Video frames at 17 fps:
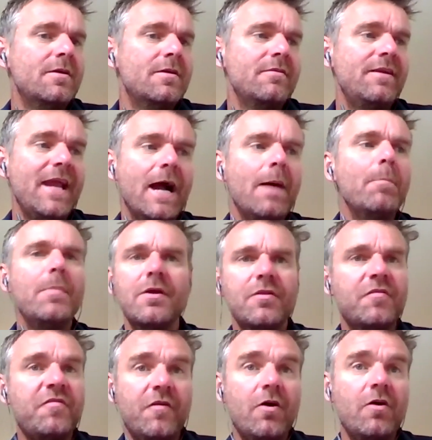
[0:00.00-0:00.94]
can be at the
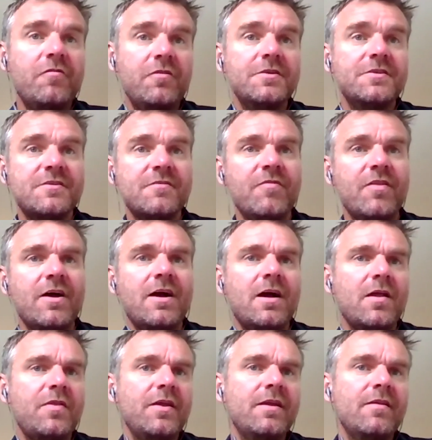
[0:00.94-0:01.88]
forefront of that,
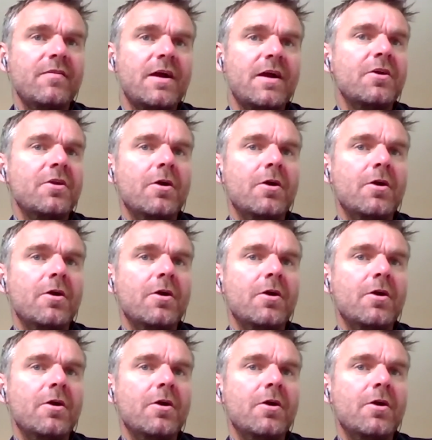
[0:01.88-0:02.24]
I think that